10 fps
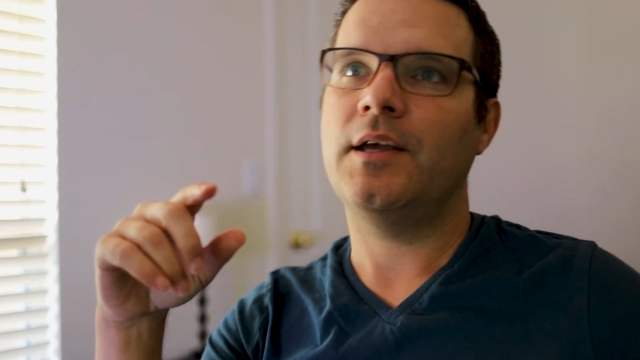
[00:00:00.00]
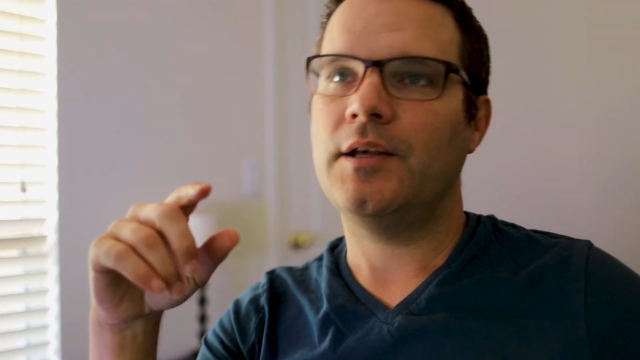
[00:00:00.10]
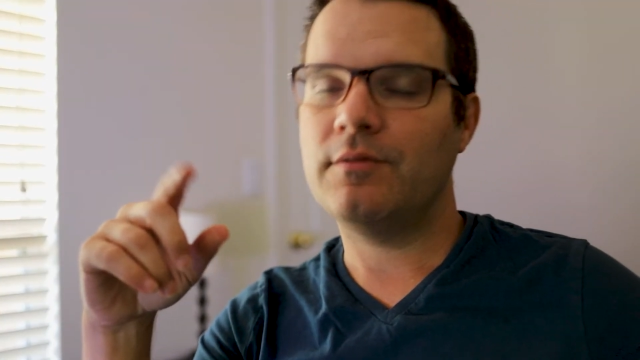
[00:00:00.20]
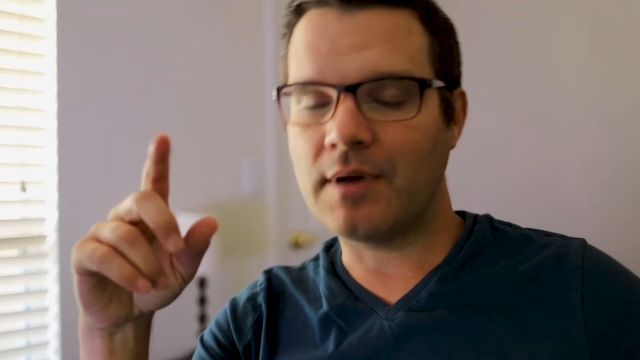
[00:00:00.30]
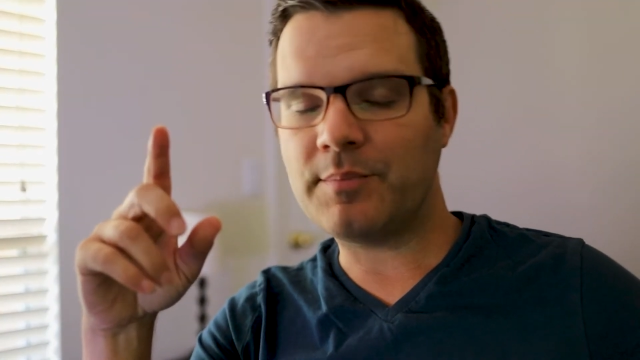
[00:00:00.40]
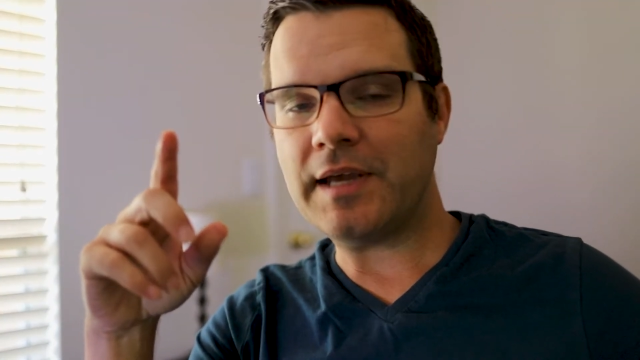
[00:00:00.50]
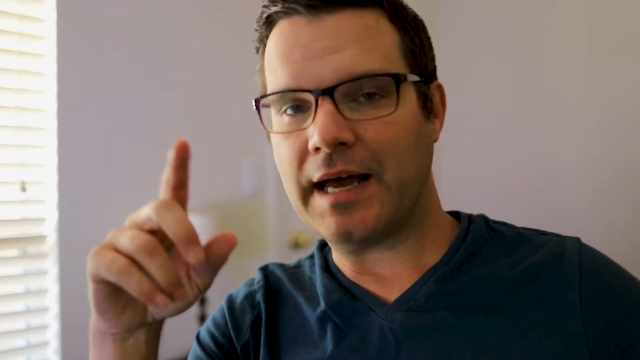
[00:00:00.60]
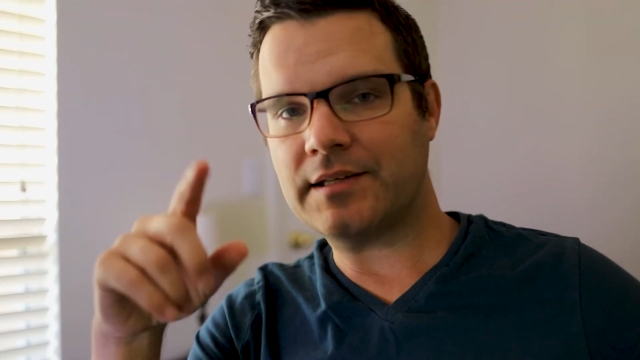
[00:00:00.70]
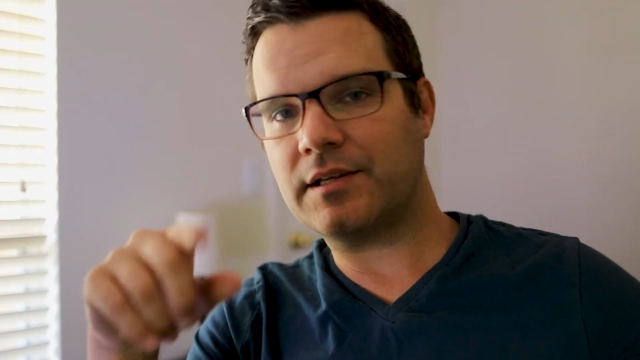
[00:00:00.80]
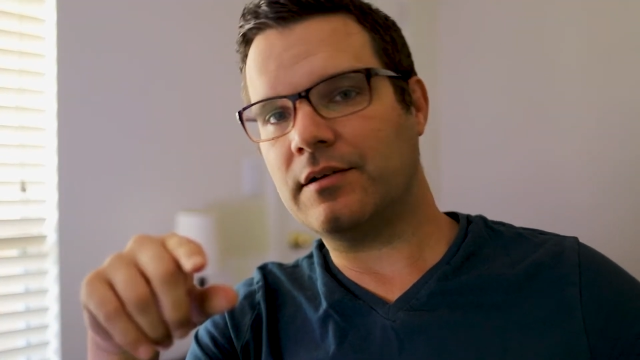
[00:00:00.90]
You might be
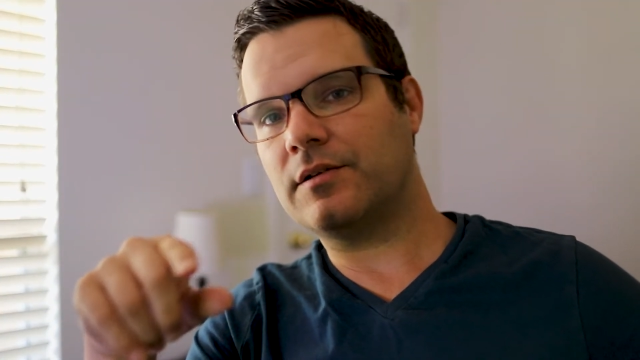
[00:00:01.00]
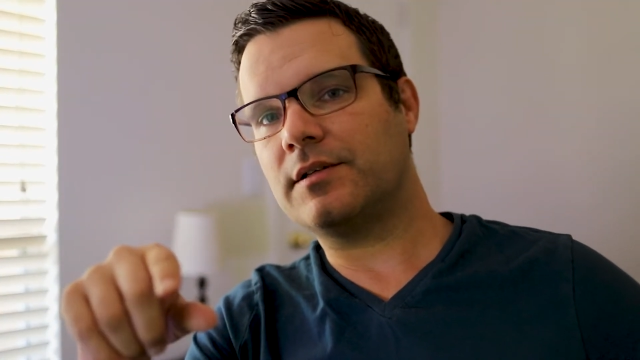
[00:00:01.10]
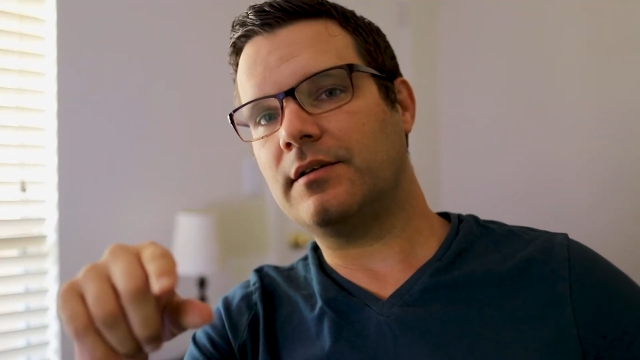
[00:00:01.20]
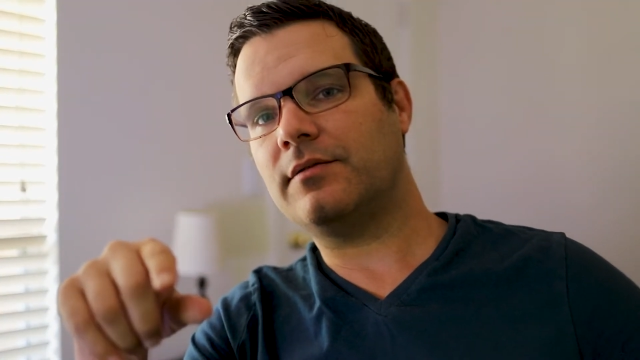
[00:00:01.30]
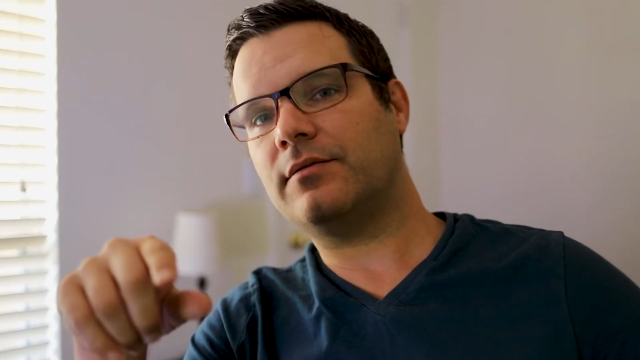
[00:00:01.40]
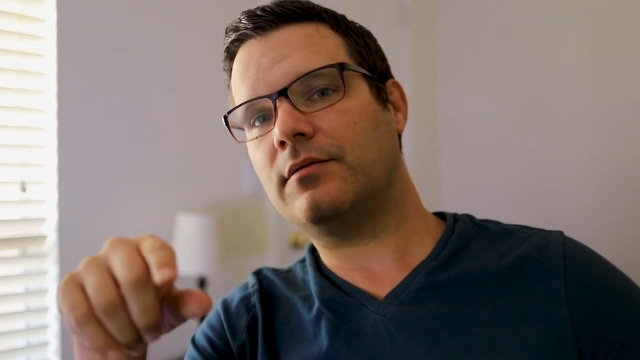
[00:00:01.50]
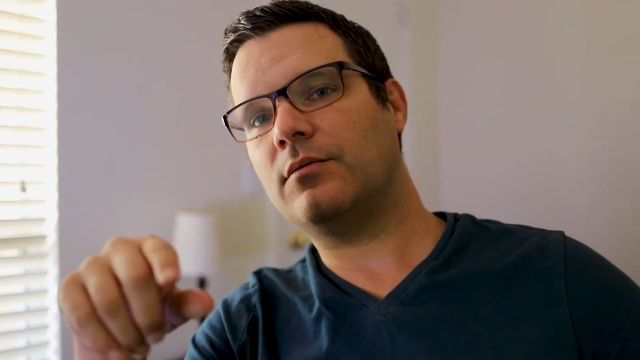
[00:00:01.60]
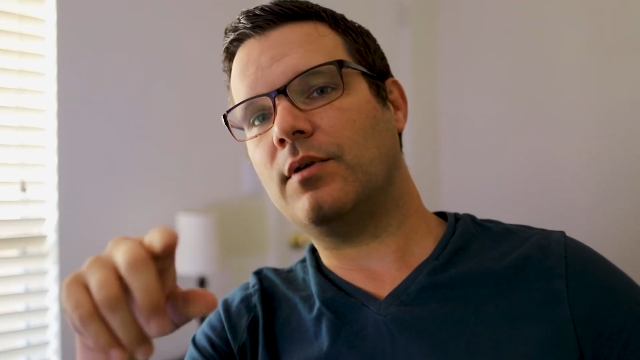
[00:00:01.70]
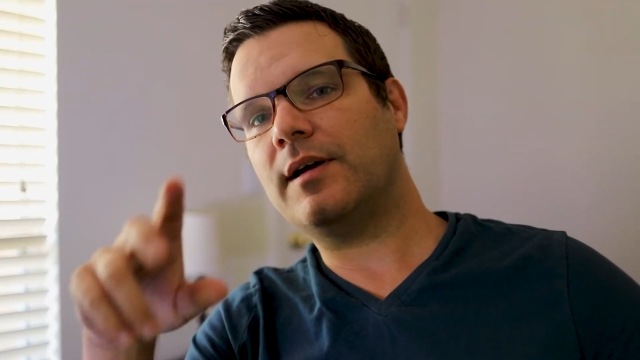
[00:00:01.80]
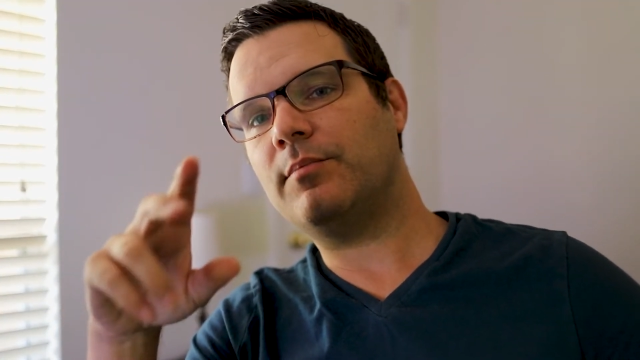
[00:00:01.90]
asking yourself,
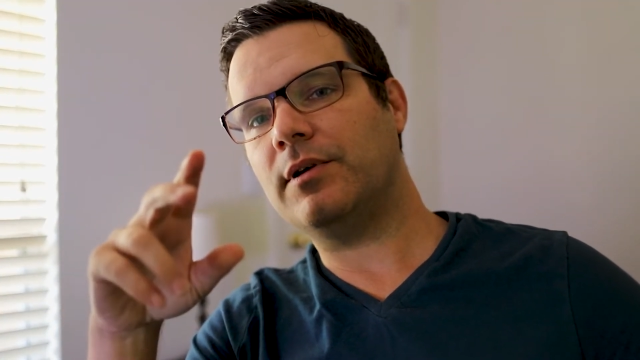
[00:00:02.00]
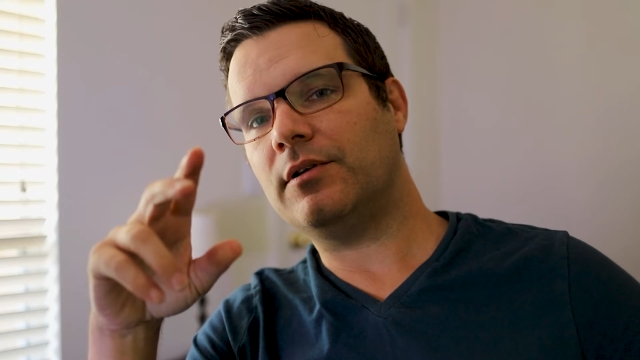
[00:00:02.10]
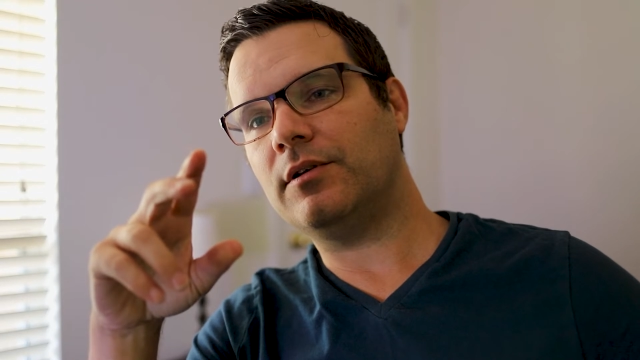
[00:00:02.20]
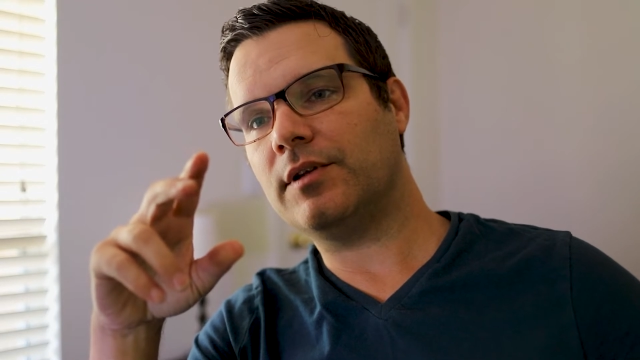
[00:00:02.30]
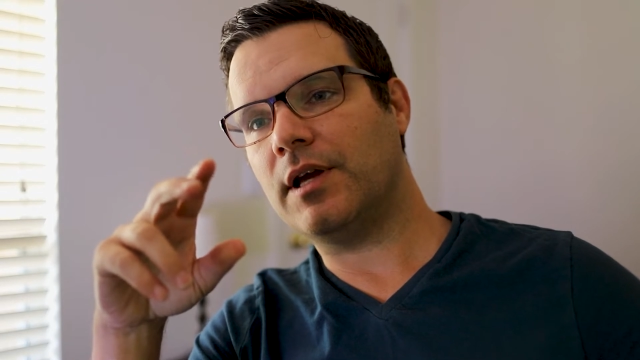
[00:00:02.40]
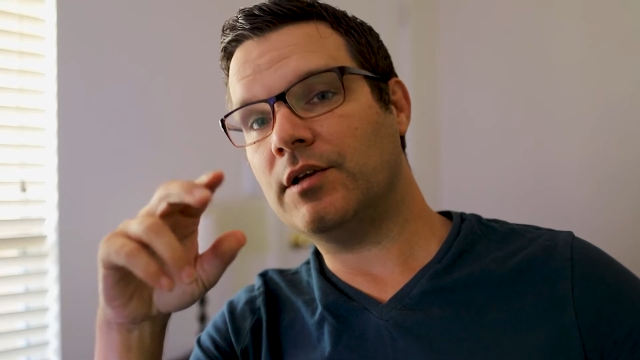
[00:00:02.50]
why build